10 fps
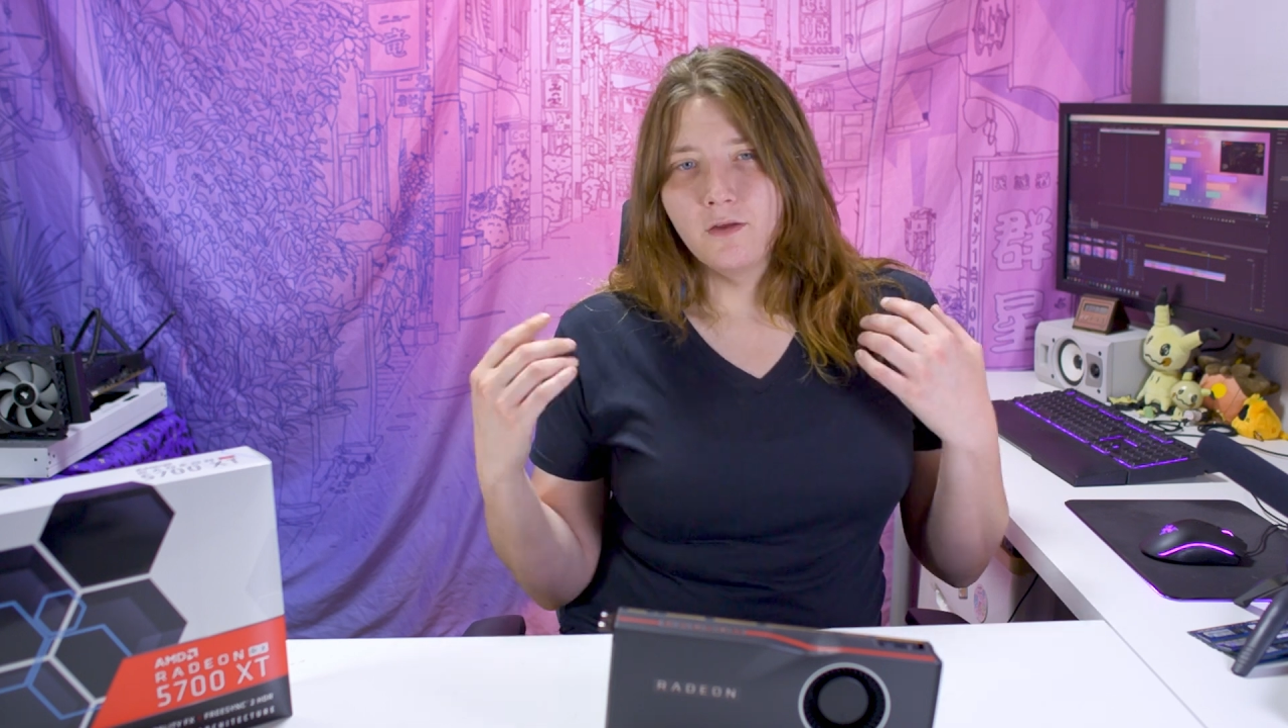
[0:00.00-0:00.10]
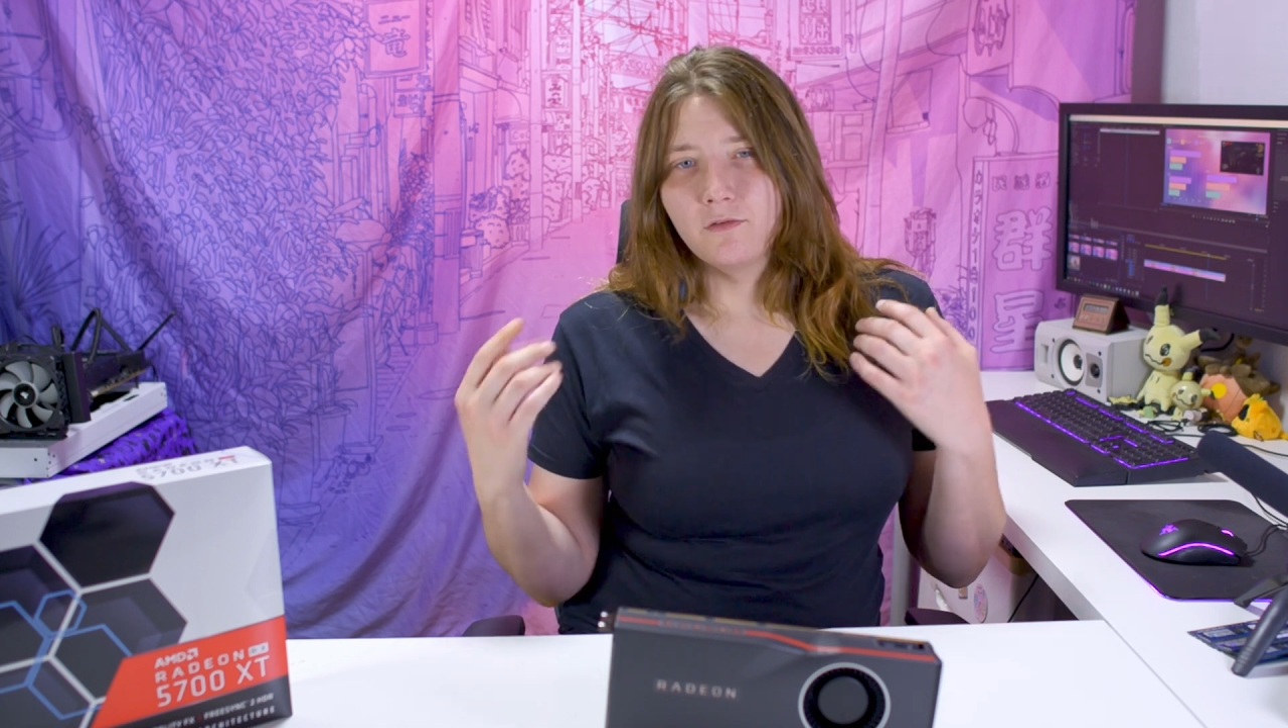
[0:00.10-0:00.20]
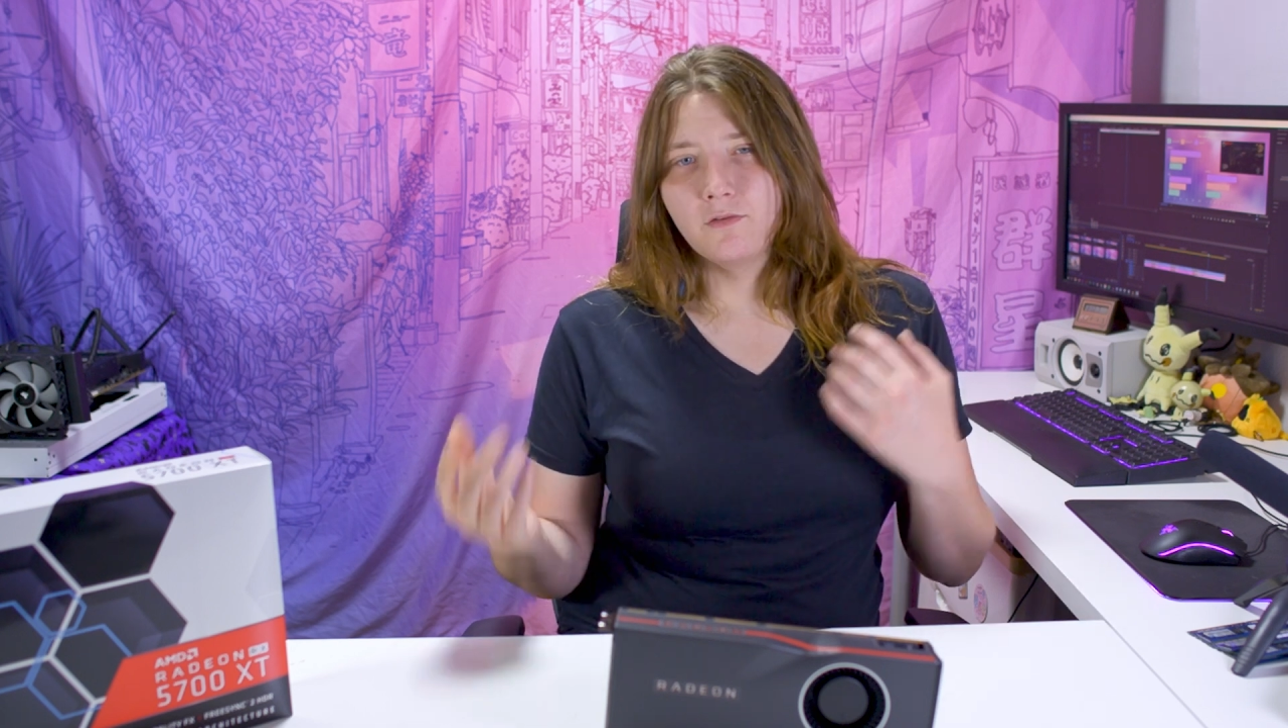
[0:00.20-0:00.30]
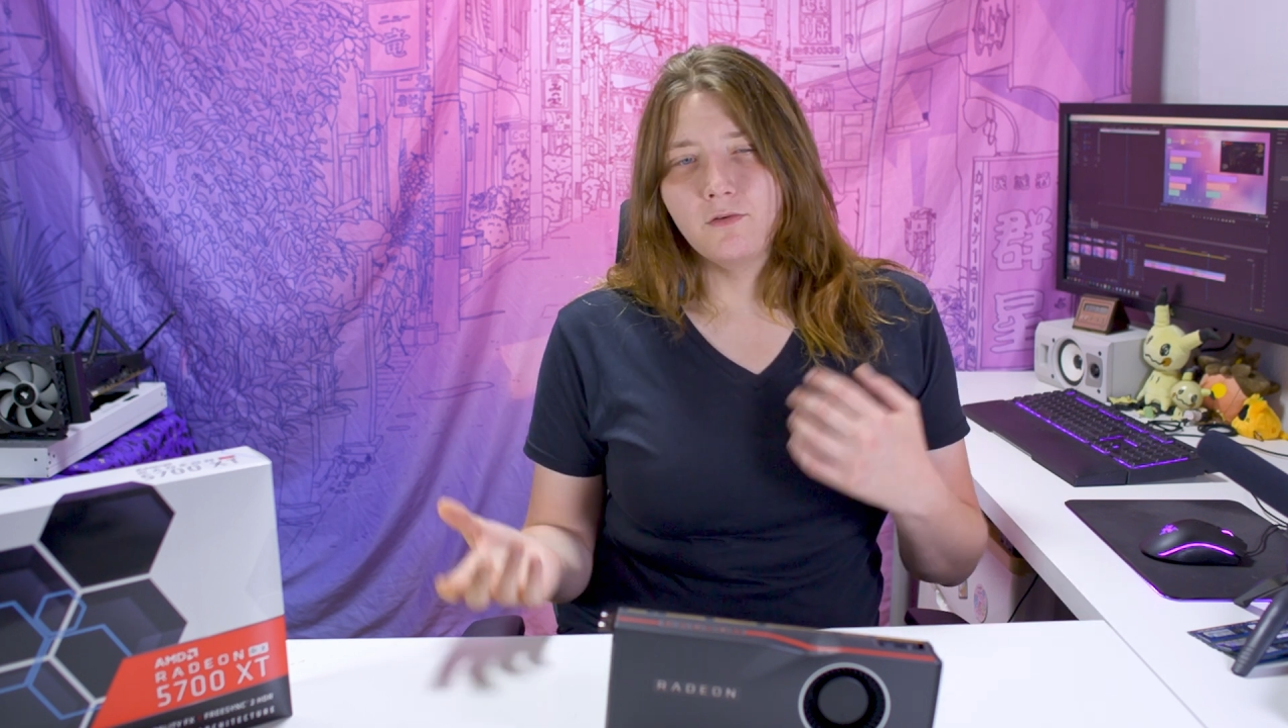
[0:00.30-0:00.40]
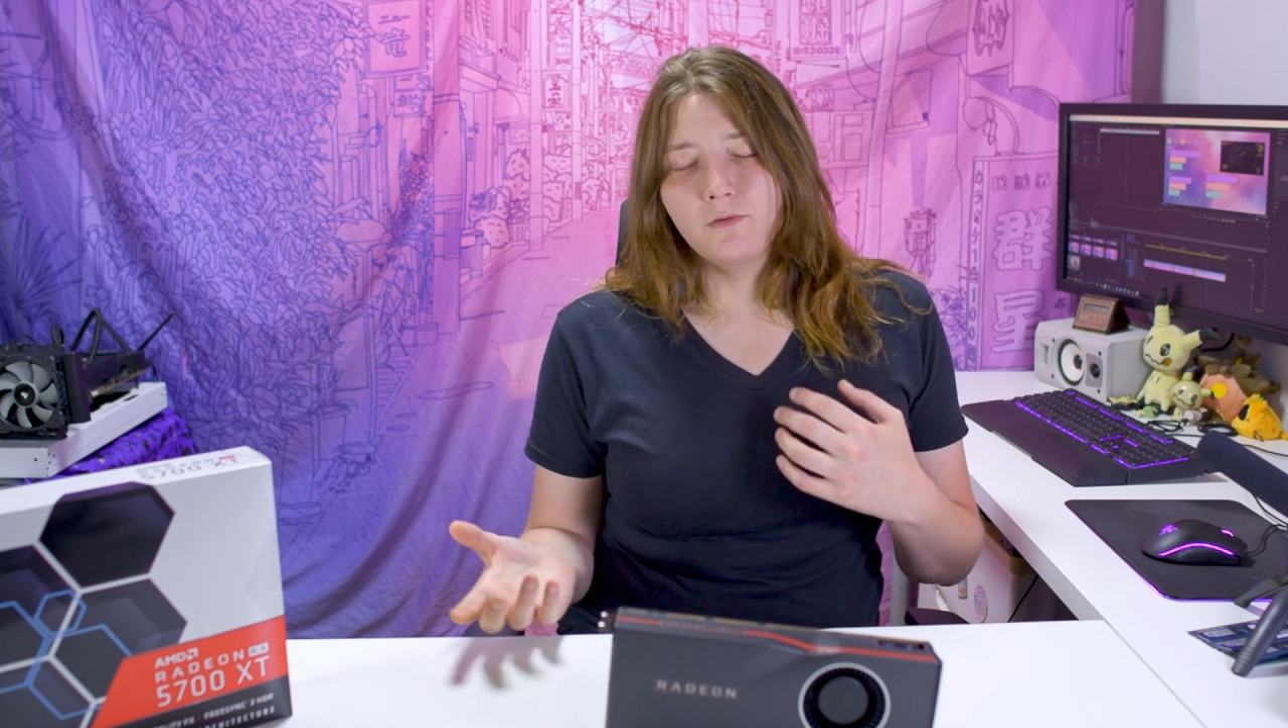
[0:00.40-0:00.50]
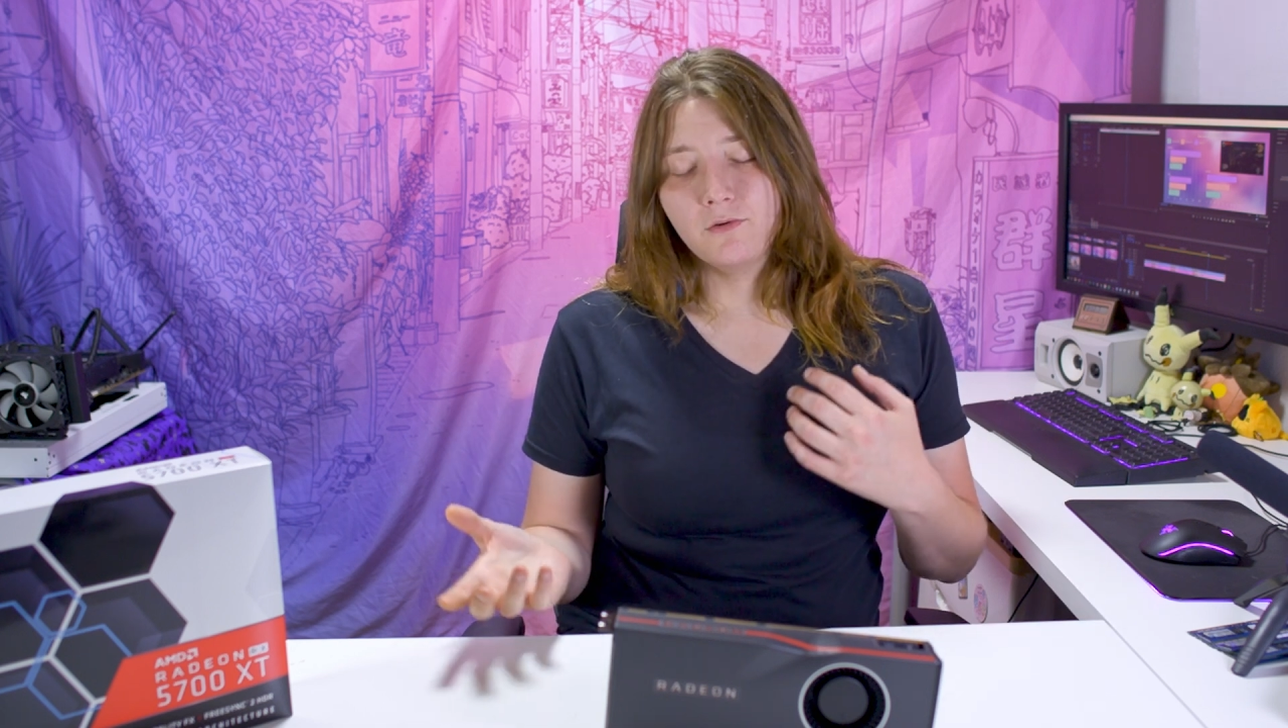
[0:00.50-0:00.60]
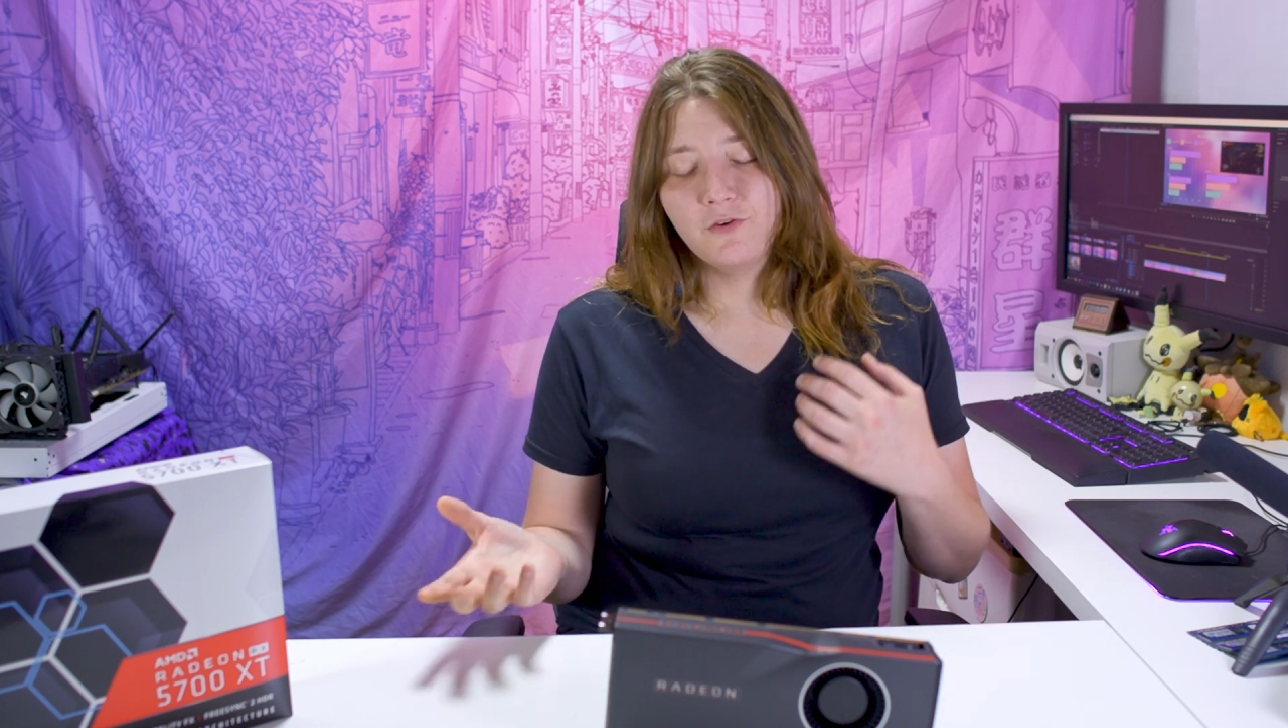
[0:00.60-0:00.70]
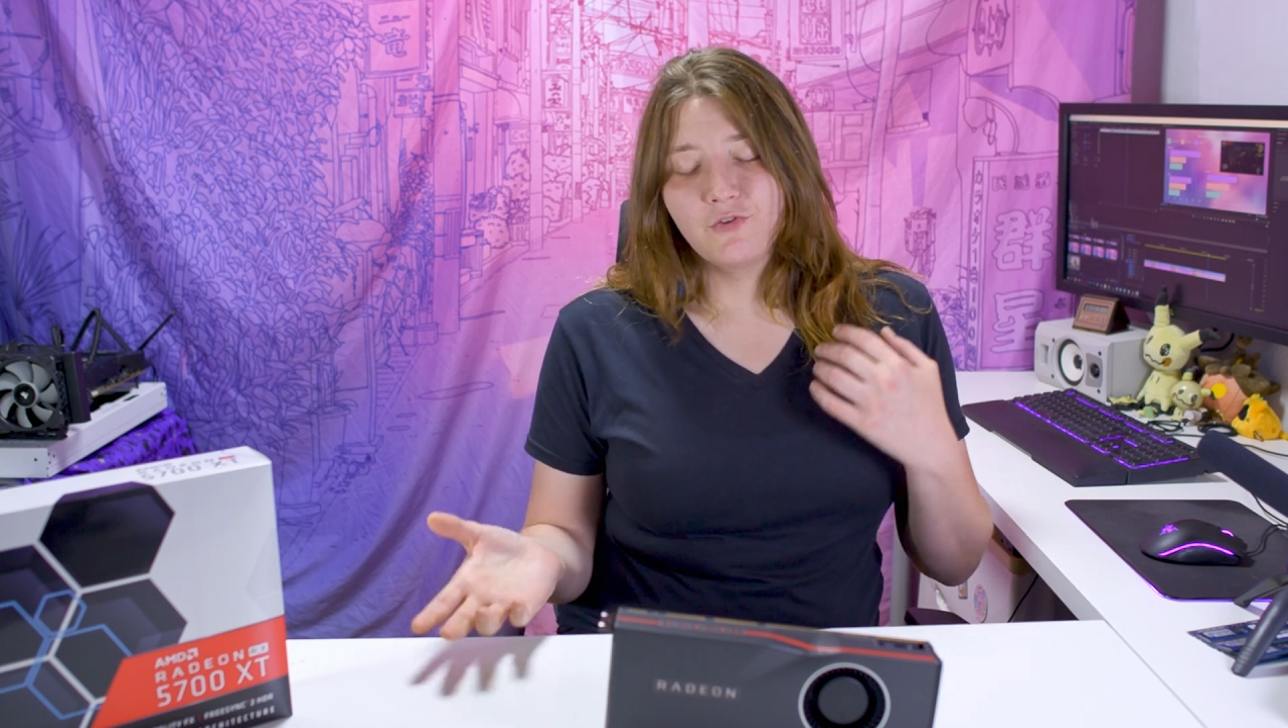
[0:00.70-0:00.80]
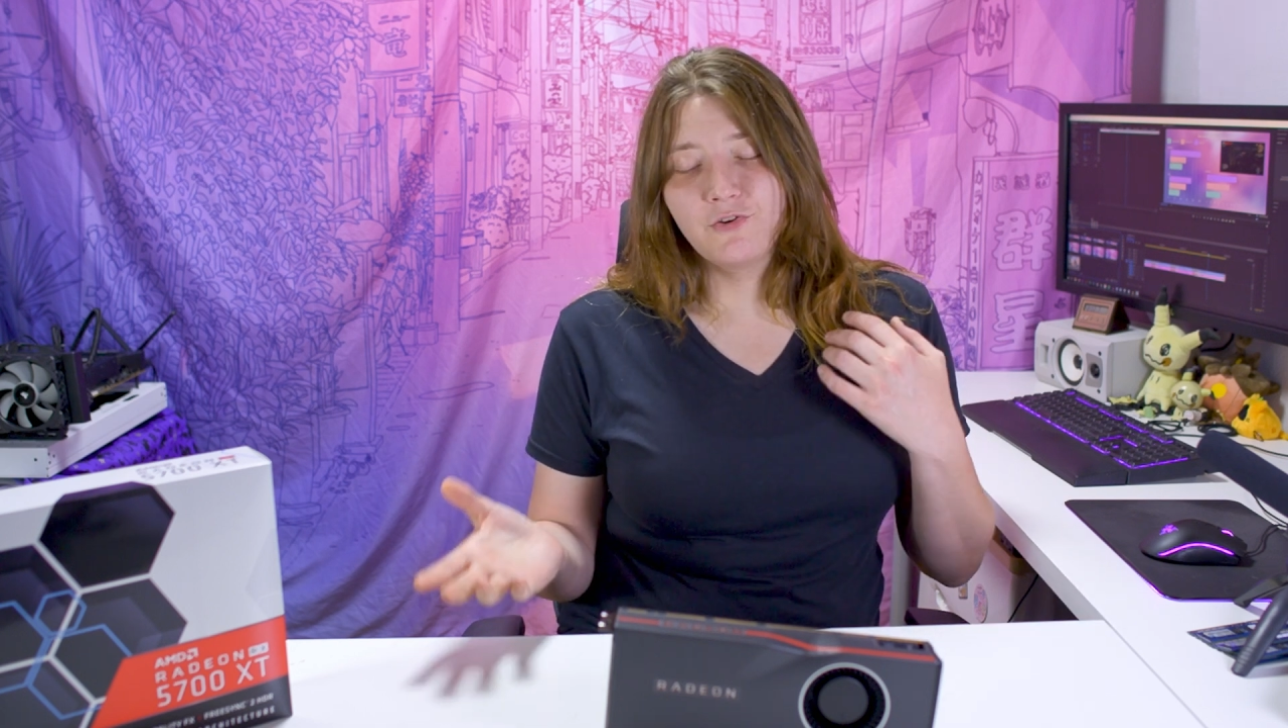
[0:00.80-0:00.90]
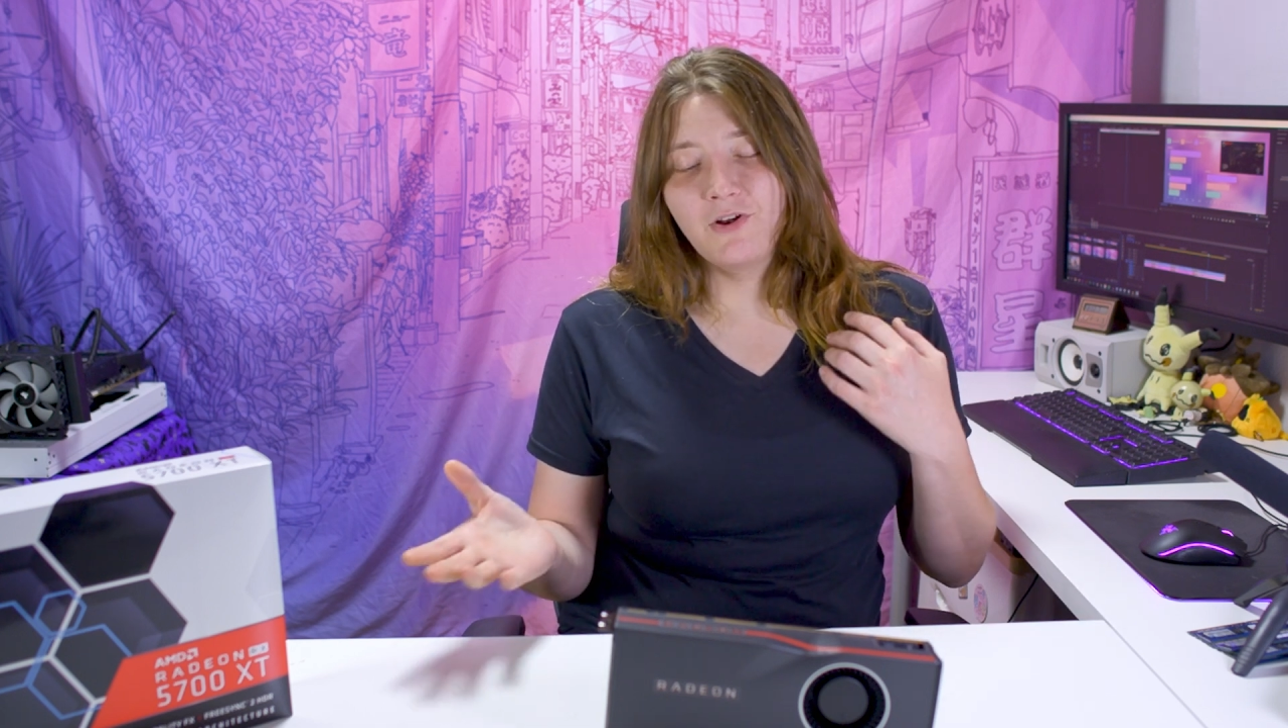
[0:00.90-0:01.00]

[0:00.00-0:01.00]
So if you're